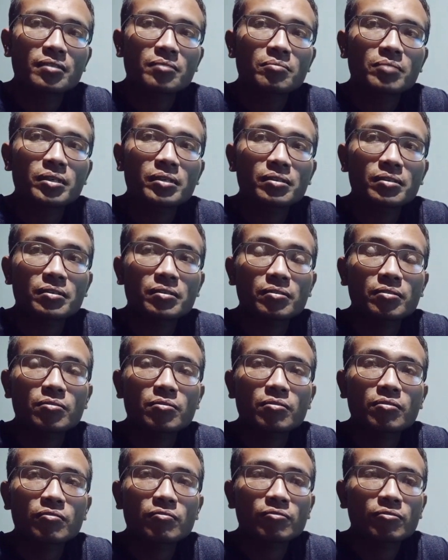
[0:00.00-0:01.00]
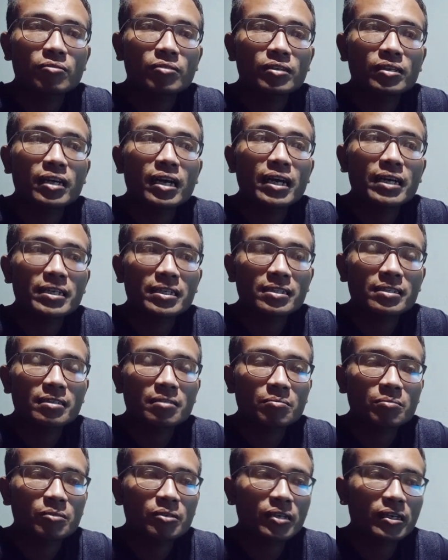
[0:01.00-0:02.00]
better go for the highest
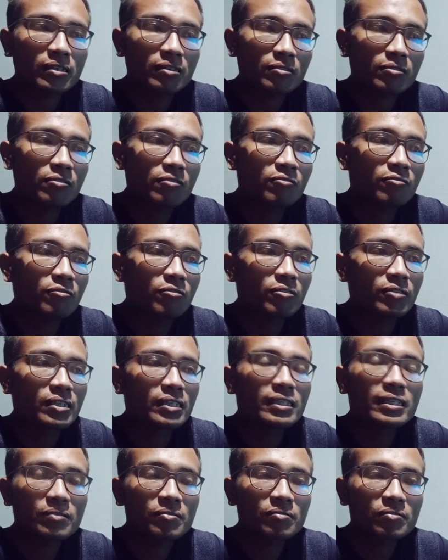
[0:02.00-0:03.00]
upgrade, go for it.